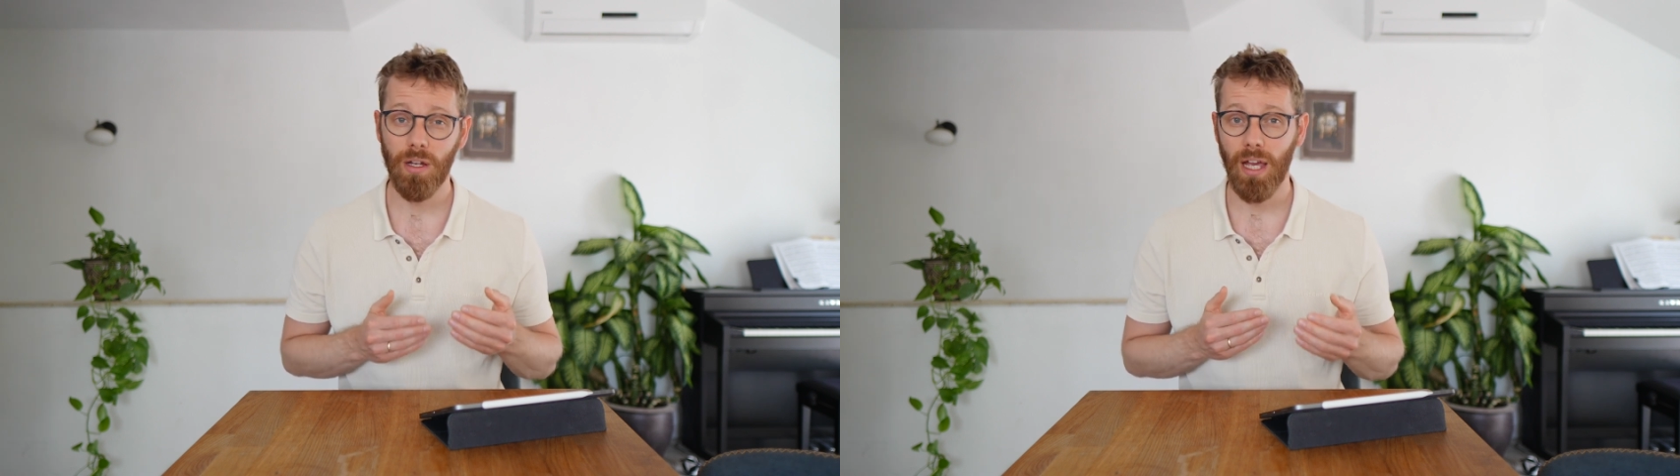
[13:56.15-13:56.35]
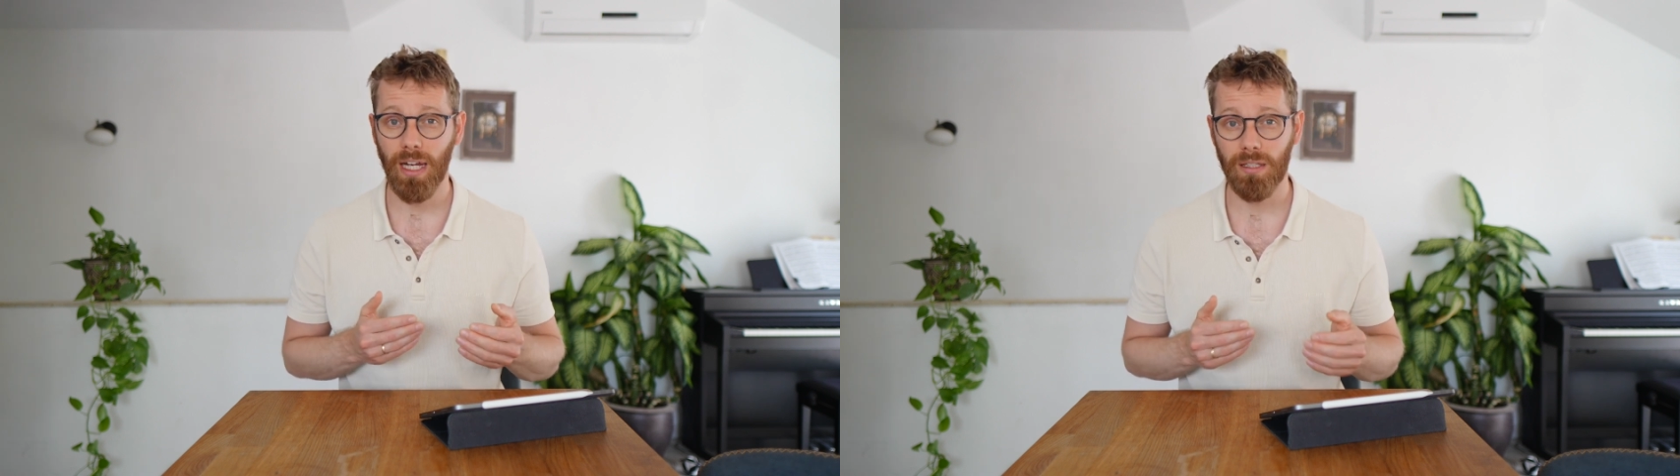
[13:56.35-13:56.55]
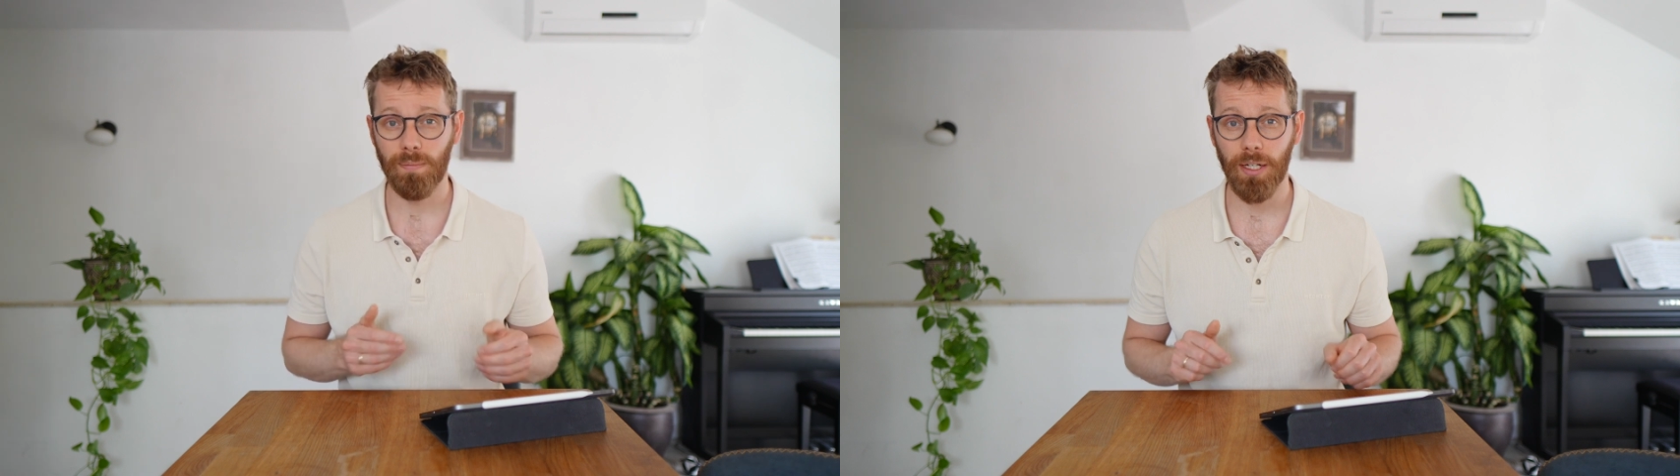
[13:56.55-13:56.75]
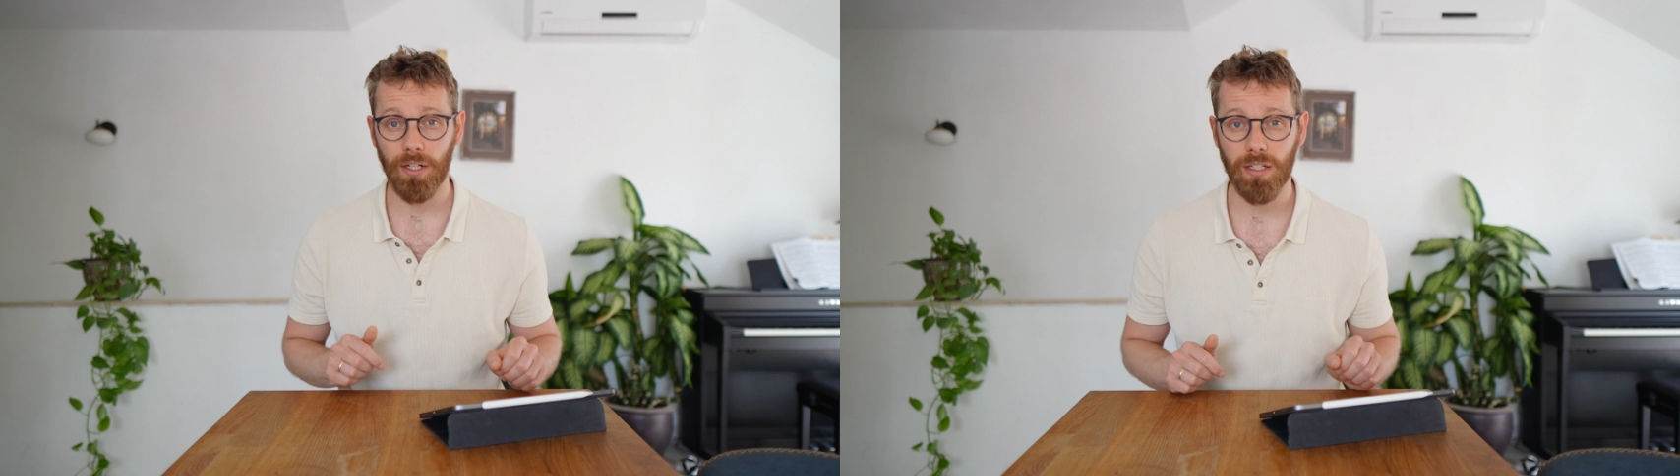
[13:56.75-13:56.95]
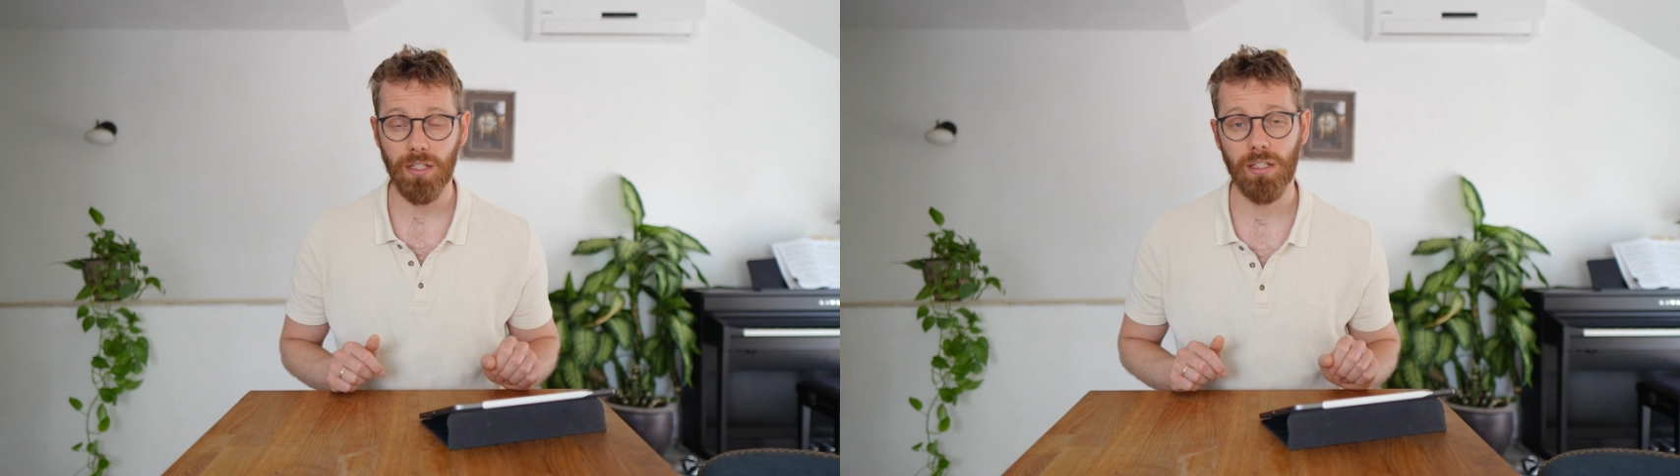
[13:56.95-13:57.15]

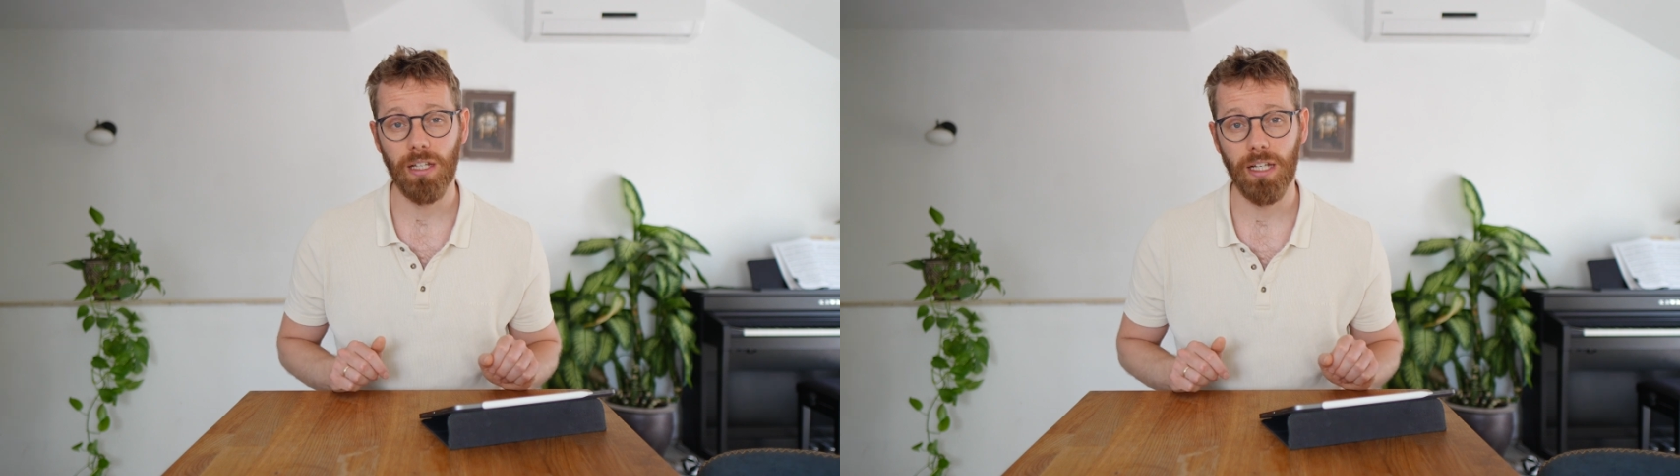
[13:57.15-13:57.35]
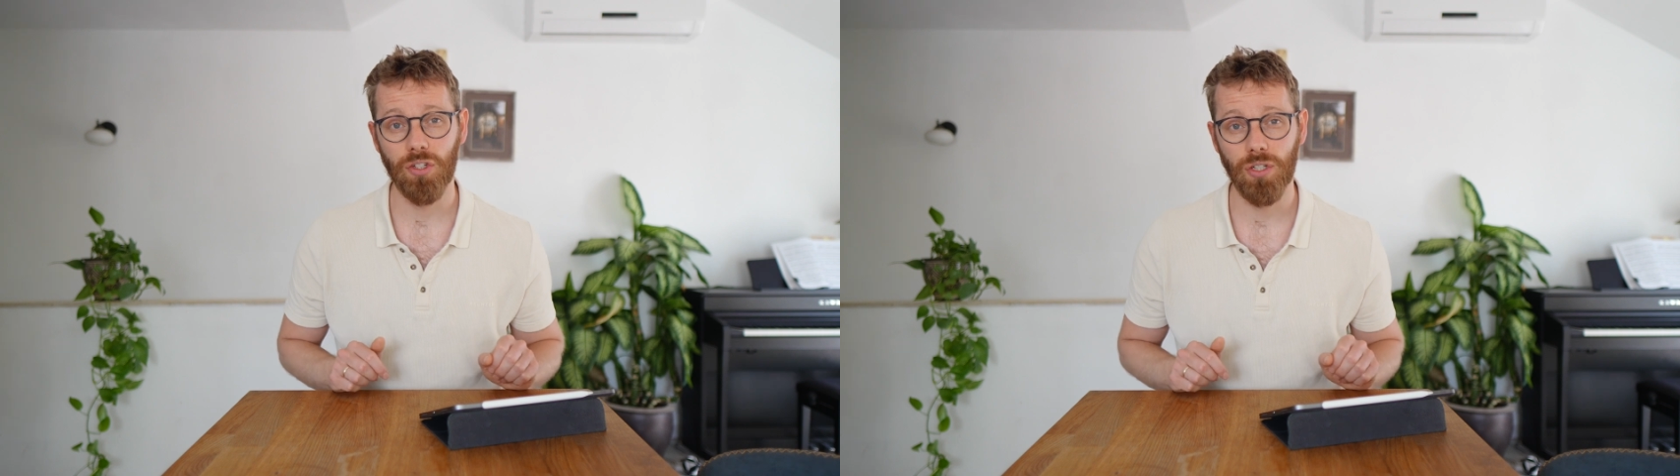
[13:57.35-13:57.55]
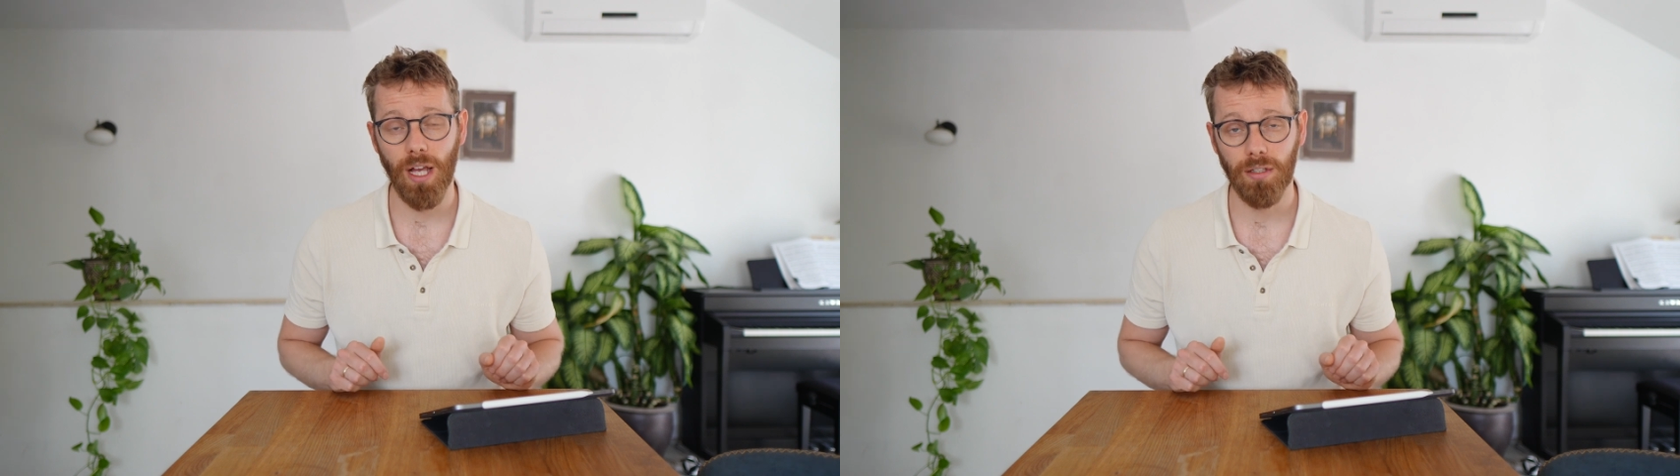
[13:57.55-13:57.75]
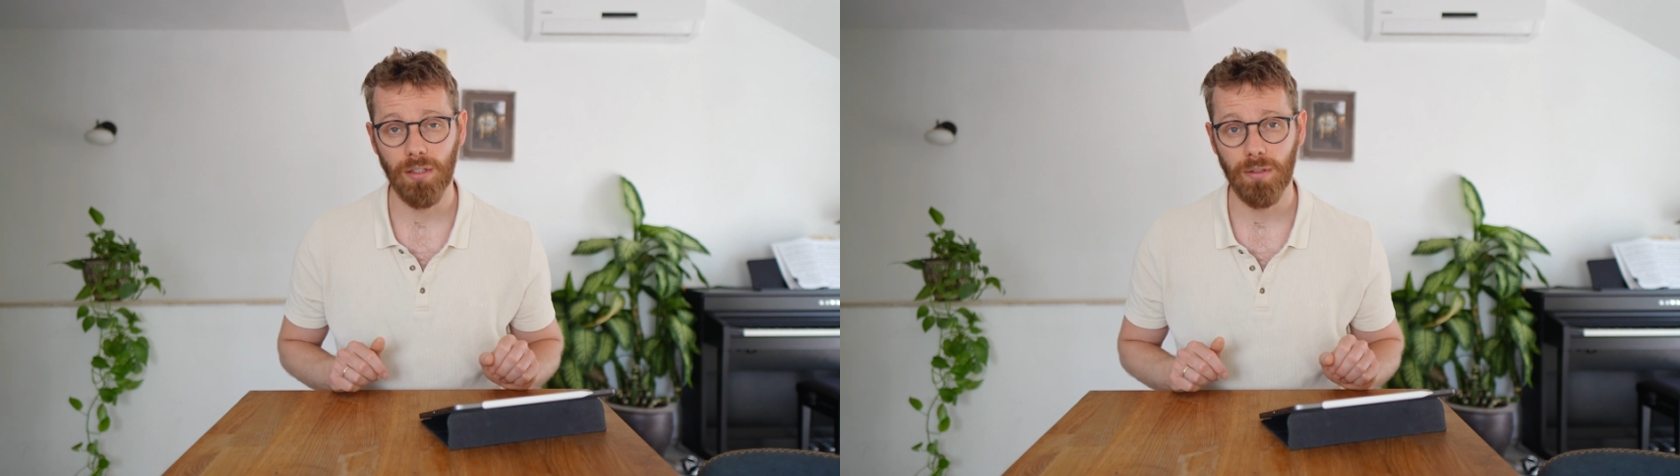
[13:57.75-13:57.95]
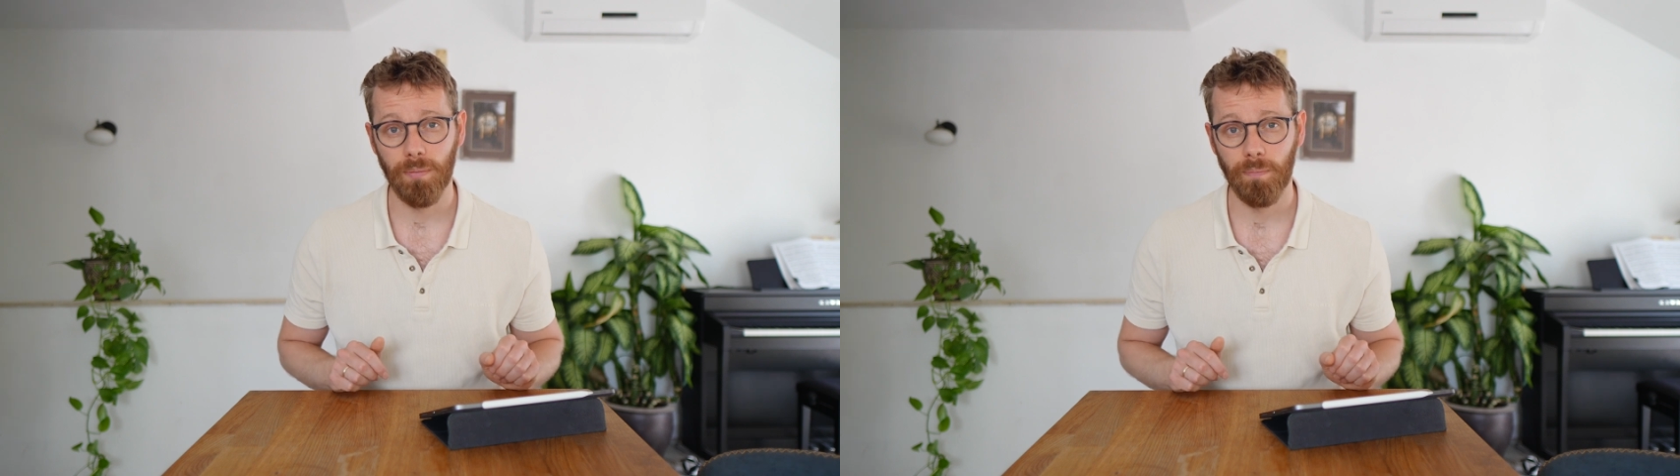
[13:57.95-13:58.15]
experienced in childhood.